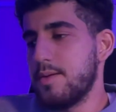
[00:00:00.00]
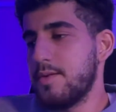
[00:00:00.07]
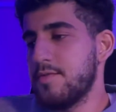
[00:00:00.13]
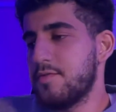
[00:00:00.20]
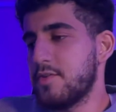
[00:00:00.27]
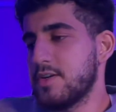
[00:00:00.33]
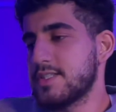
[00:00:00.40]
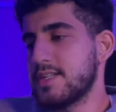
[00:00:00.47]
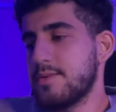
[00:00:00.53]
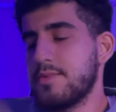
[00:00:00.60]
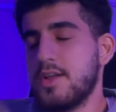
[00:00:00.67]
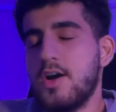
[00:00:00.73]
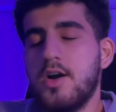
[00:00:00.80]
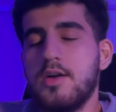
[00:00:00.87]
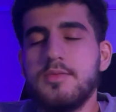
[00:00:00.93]
for example,
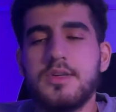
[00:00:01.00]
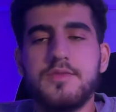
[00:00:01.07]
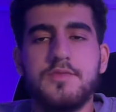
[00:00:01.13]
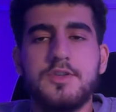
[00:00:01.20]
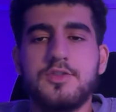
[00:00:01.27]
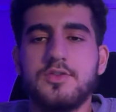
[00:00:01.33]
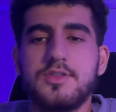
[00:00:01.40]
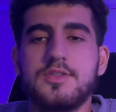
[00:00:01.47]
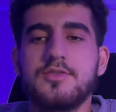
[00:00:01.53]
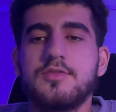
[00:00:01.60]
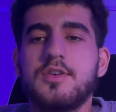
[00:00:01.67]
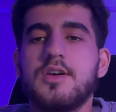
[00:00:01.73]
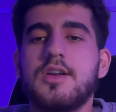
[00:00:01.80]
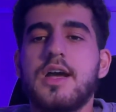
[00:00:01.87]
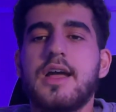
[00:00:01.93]
how many virtuals you're
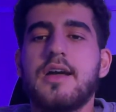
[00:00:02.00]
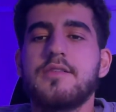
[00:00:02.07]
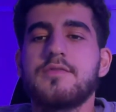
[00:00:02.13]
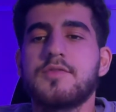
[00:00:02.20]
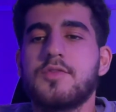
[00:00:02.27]
gonna have?